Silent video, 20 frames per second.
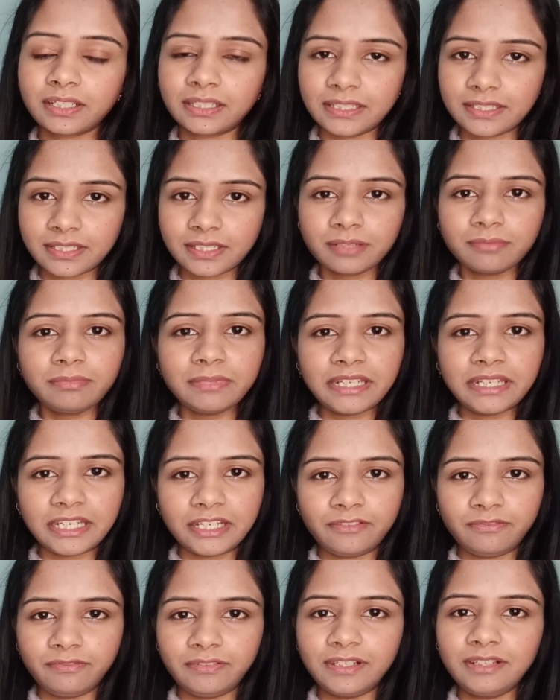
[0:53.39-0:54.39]
custom
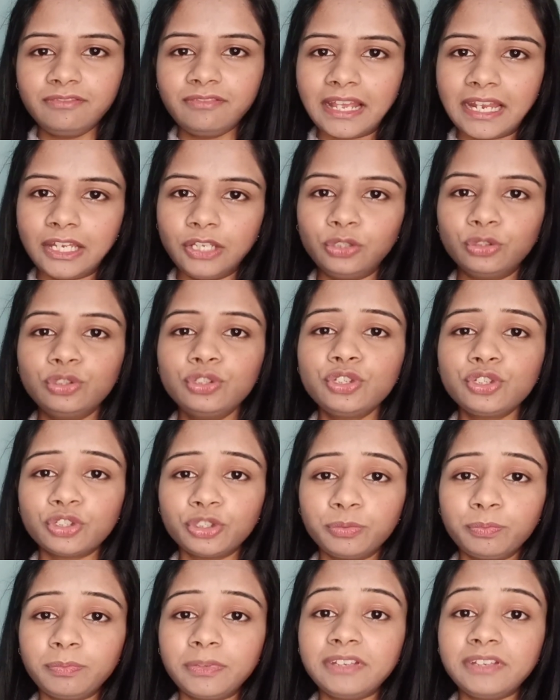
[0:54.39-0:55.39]
date field value
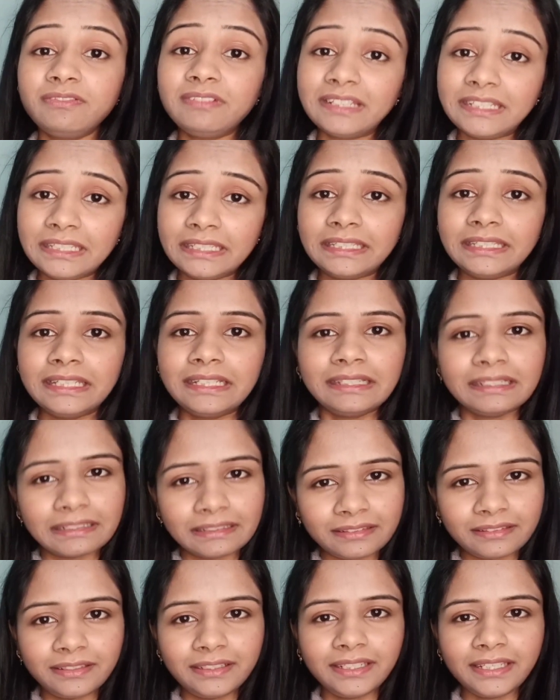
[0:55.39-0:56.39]
should be within the
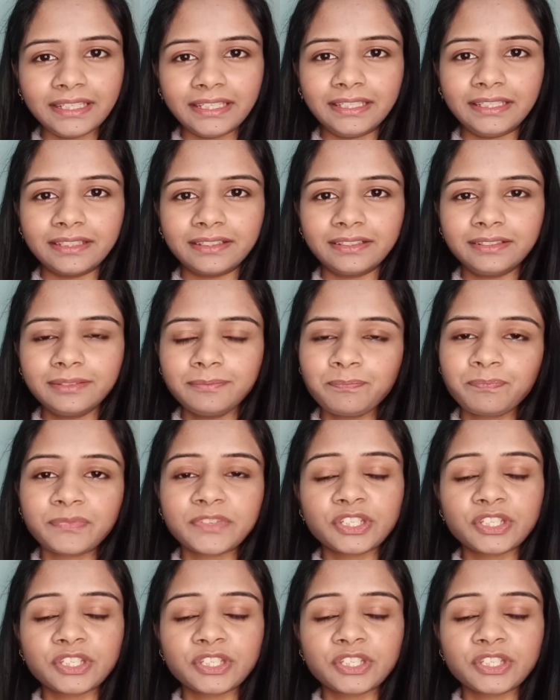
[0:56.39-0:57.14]
current year,